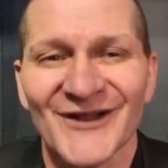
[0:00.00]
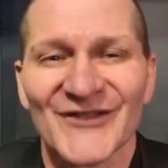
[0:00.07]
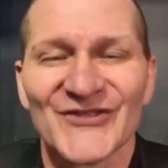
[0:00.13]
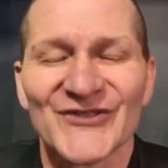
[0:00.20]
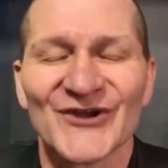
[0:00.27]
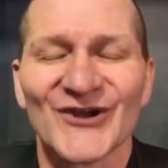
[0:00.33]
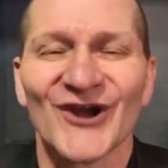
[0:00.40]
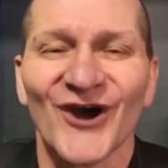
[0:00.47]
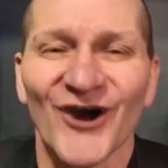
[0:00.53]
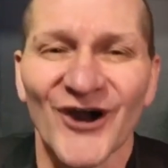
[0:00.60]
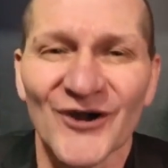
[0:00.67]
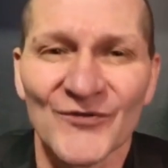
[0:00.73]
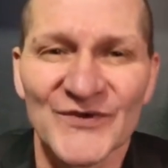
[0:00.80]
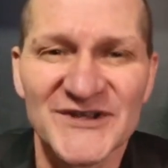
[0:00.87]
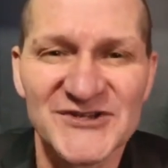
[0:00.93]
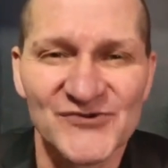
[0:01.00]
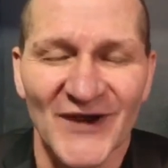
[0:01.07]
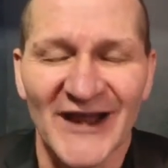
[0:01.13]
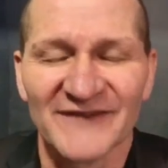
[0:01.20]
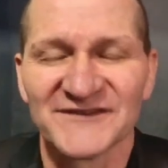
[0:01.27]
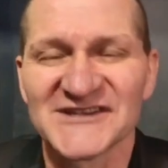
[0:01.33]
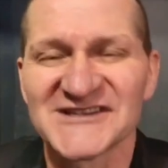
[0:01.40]
the car we
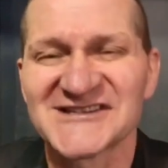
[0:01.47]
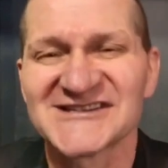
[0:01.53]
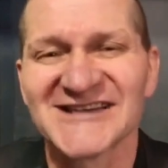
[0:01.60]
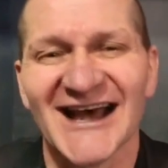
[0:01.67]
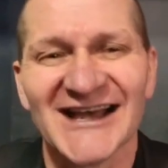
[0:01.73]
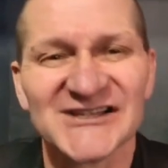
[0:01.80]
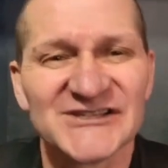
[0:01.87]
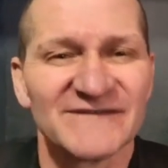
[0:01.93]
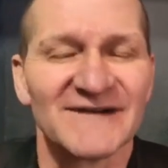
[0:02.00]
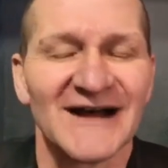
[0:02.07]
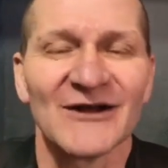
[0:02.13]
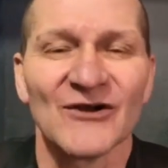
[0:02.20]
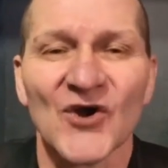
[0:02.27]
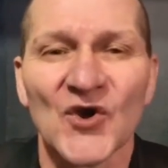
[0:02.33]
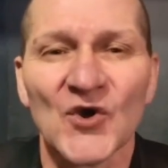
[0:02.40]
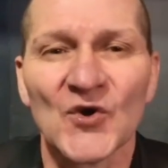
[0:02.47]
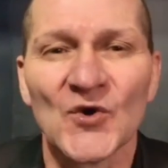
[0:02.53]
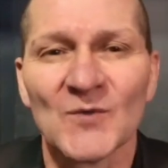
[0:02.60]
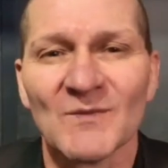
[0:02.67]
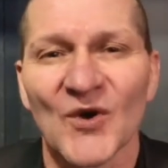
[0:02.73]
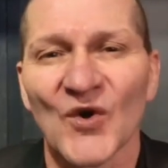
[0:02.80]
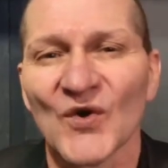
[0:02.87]
drive, the size of our
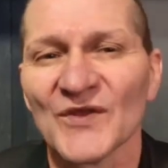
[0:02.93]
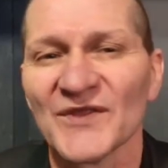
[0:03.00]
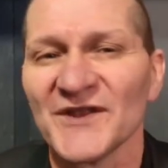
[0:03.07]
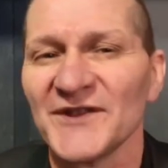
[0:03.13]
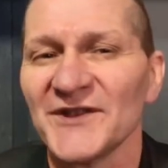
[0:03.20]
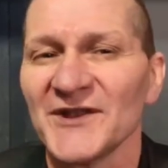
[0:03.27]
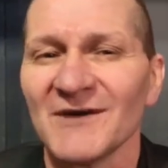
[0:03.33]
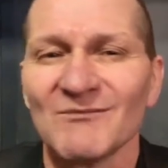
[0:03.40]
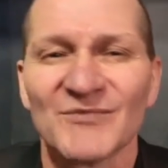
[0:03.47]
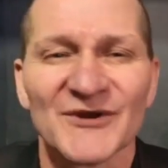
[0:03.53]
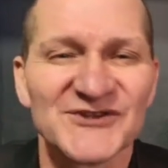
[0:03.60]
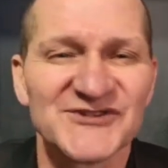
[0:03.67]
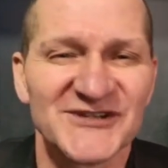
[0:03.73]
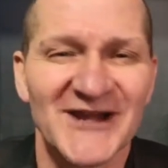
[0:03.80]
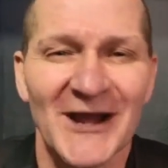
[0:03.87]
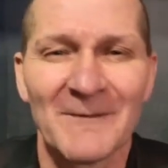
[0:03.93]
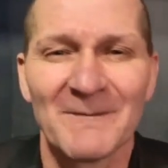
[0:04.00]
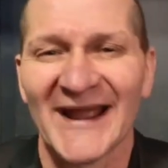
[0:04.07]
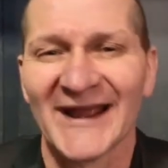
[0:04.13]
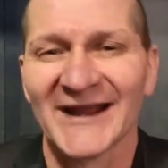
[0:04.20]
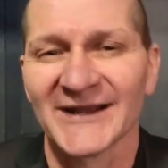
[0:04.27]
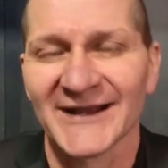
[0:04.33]
home, or the numbers in our
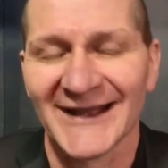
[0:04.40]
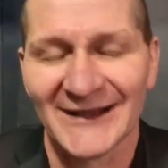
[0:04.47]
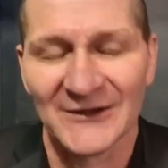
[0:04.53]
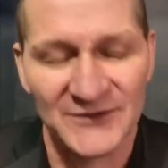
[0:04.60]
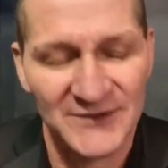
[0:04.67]
bank account.